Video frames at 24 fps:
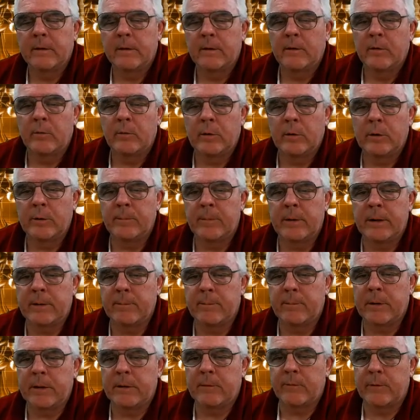would make
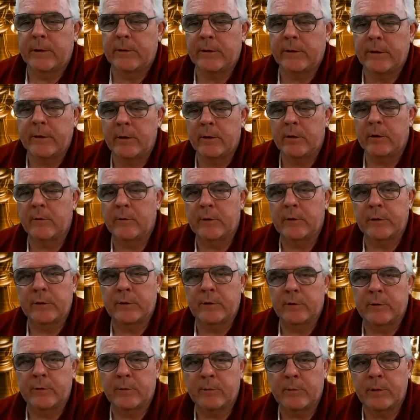me very
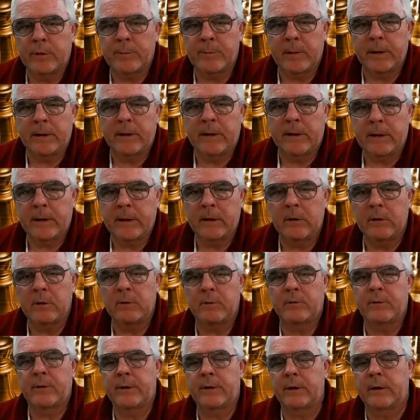nervous with my king
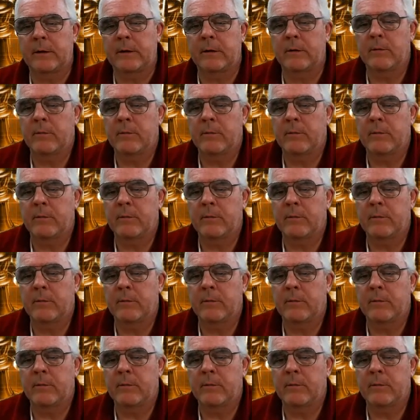over there.